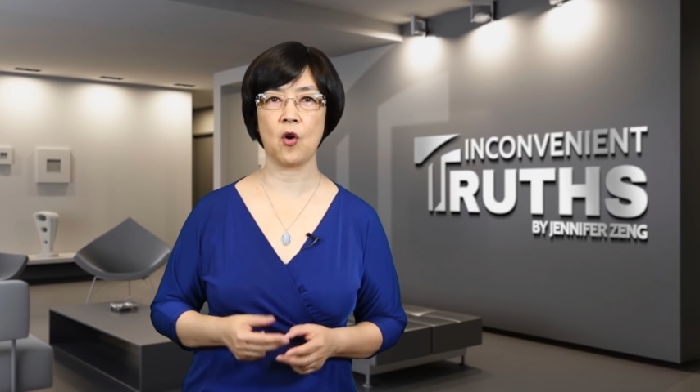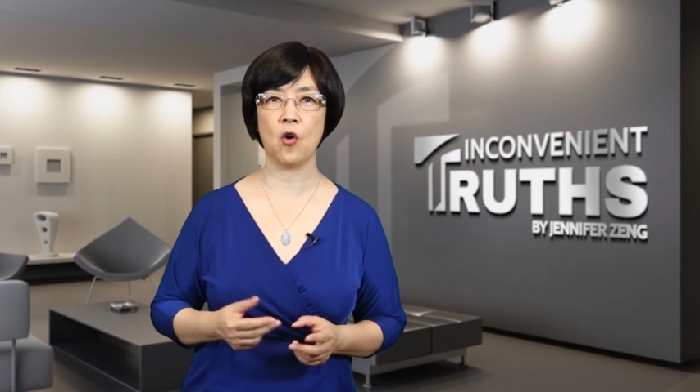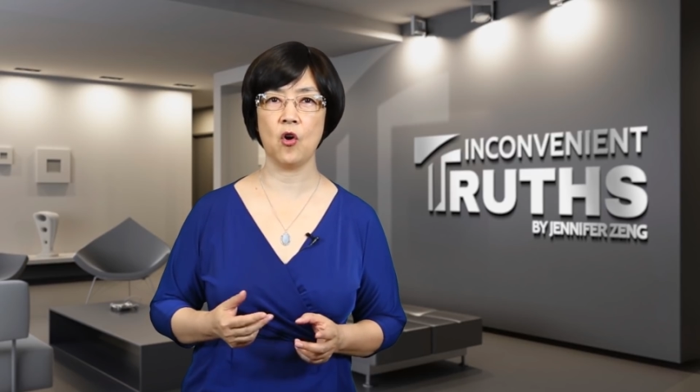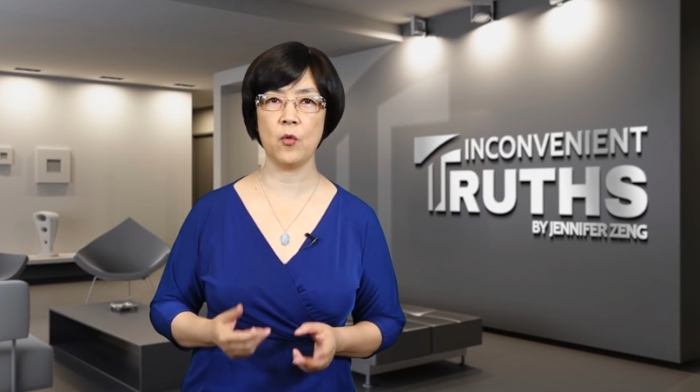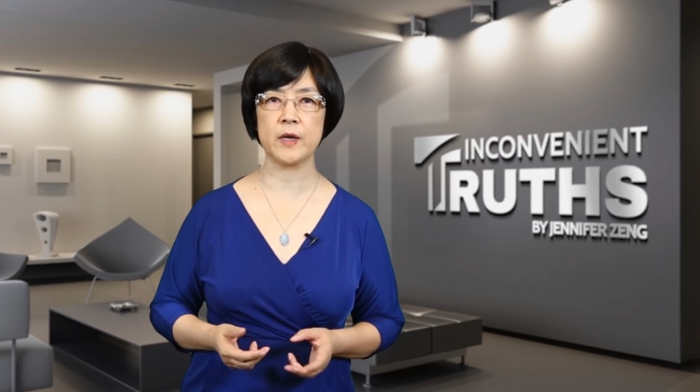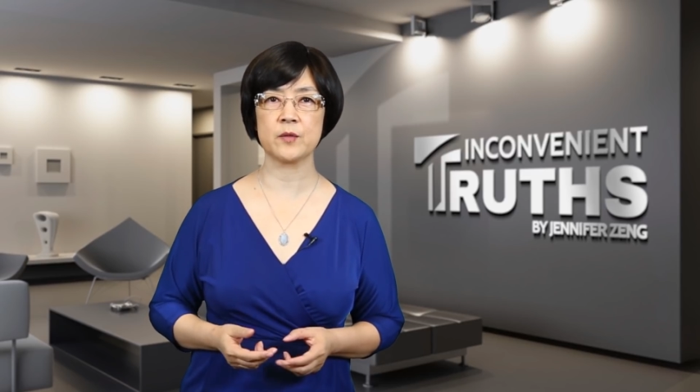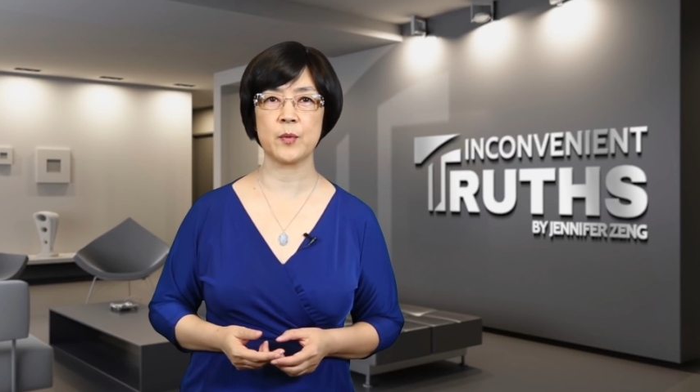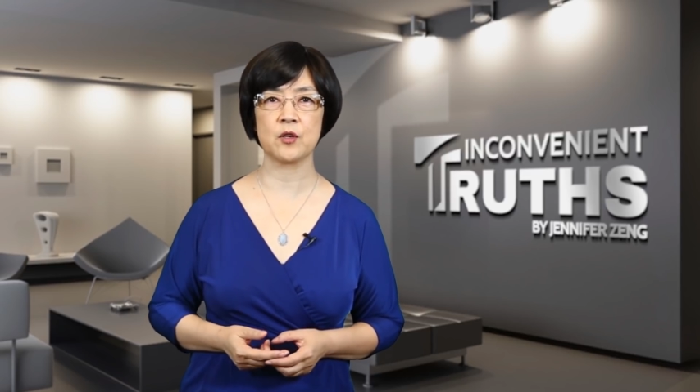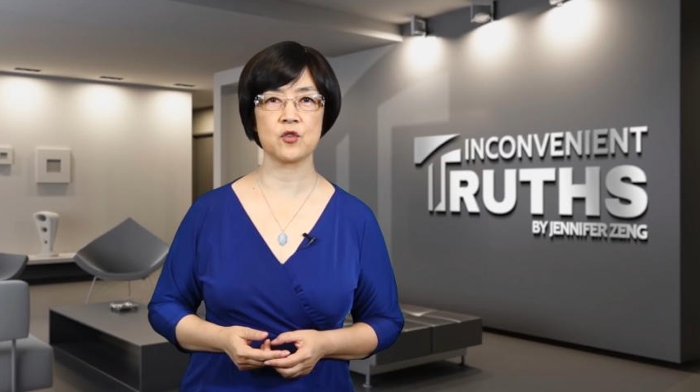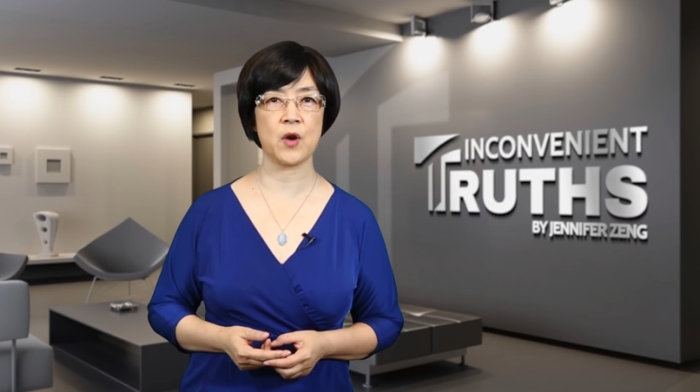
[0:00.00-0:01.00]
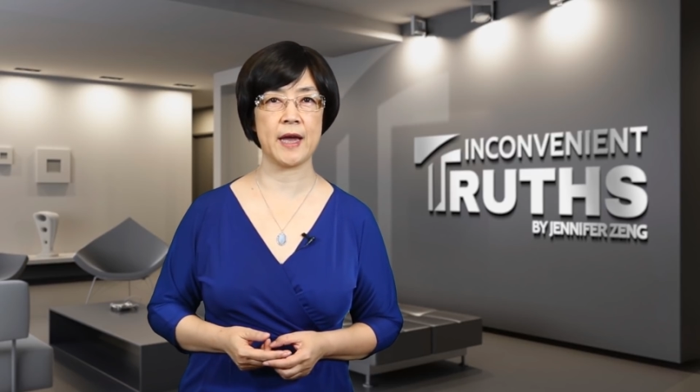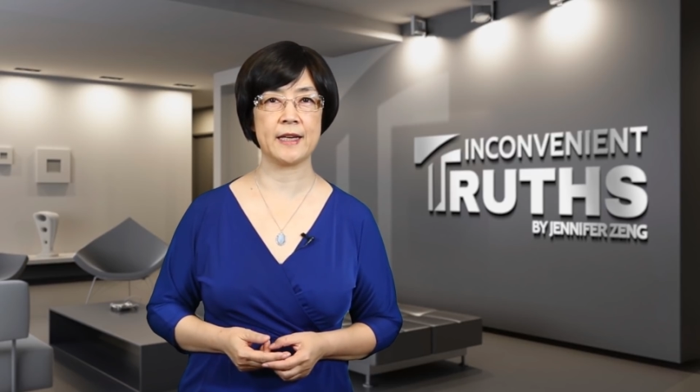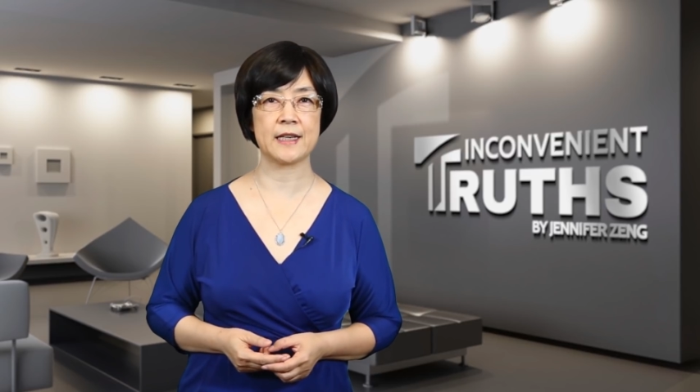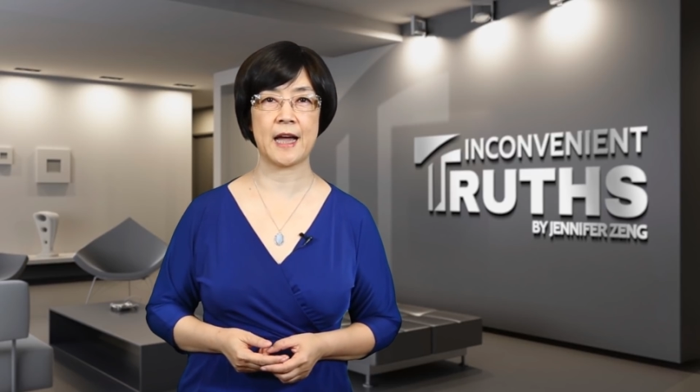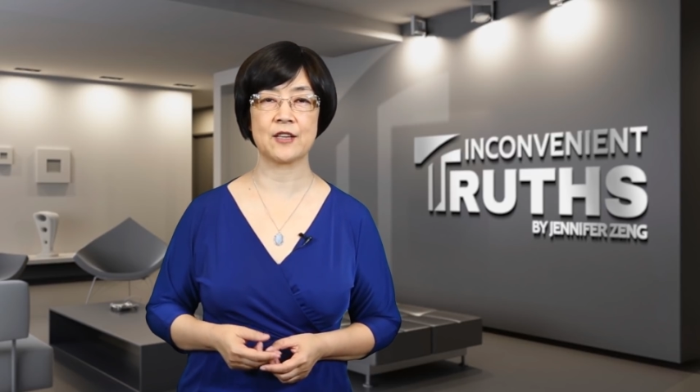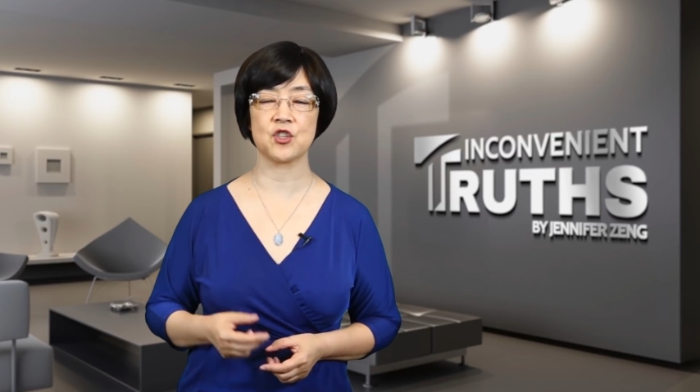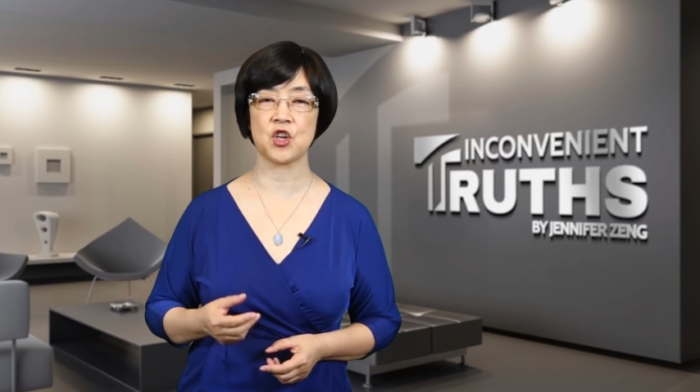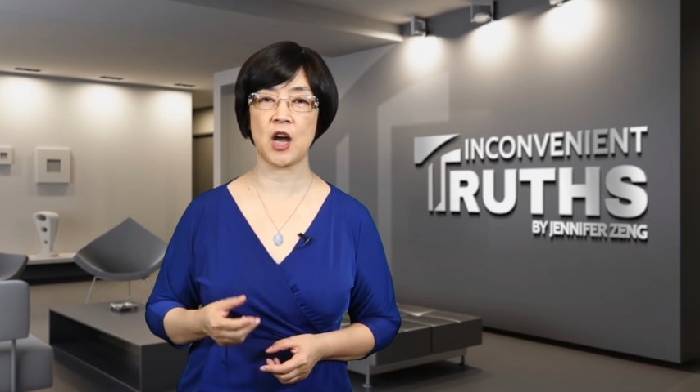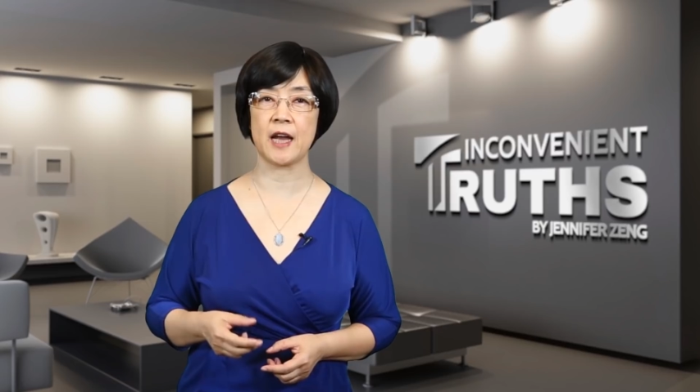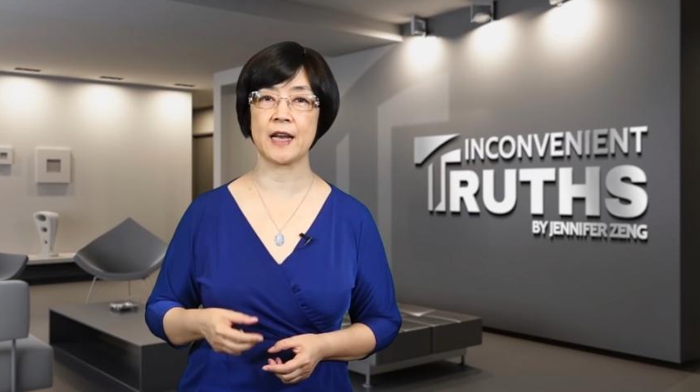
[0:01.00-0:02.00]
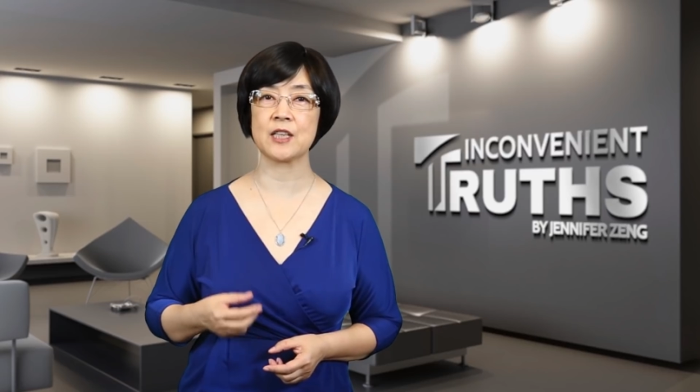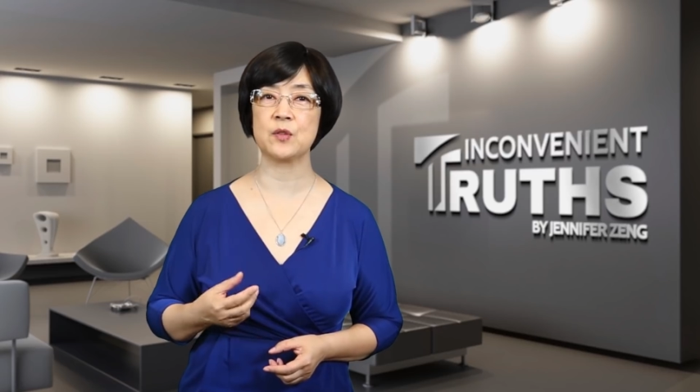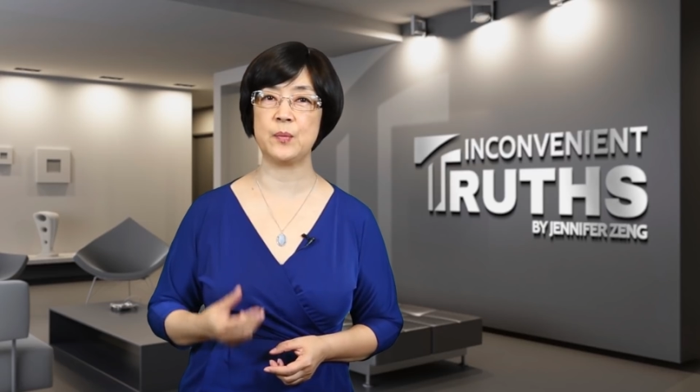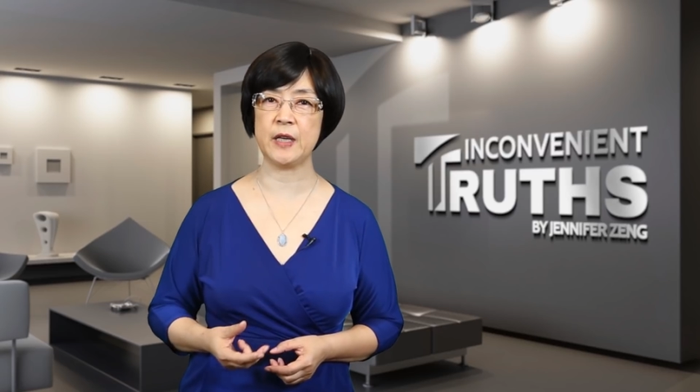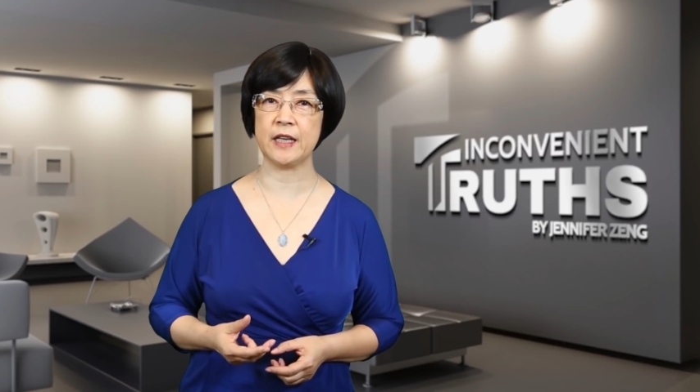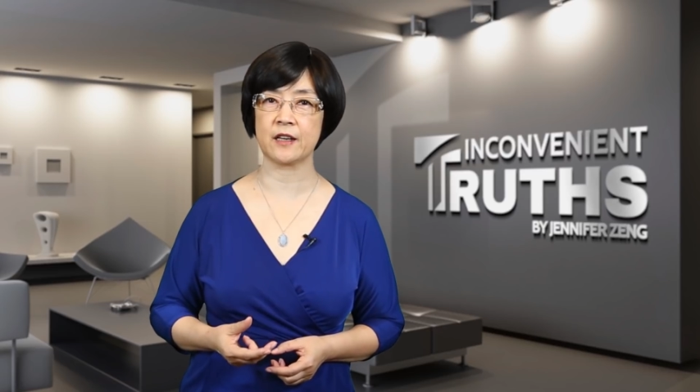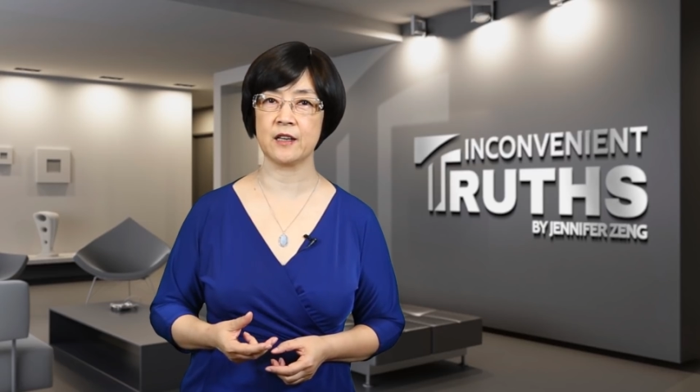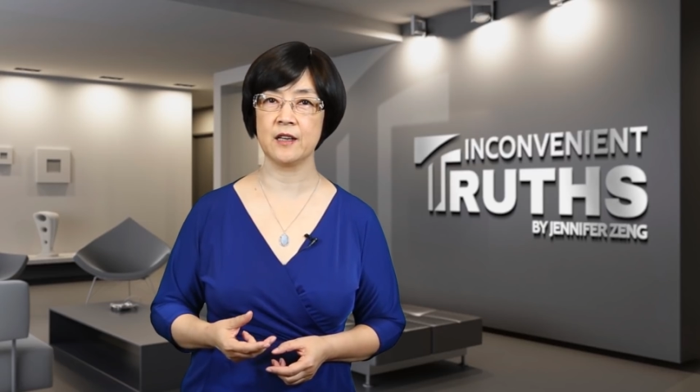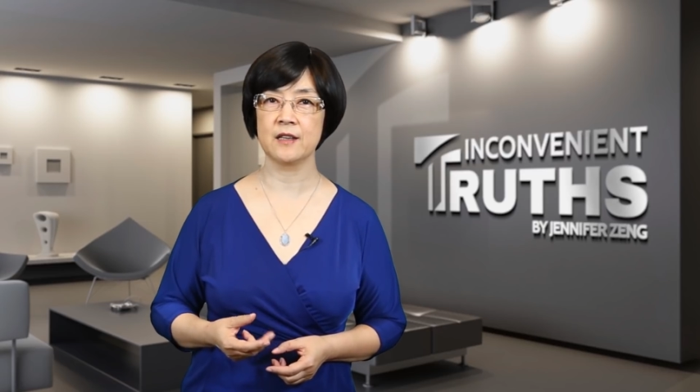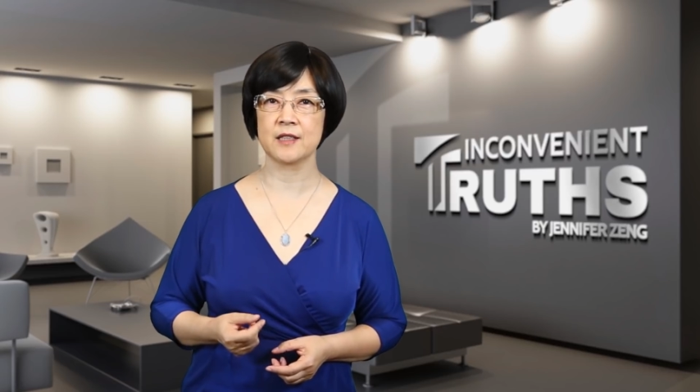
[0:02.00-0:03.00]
always portrayed as China's big,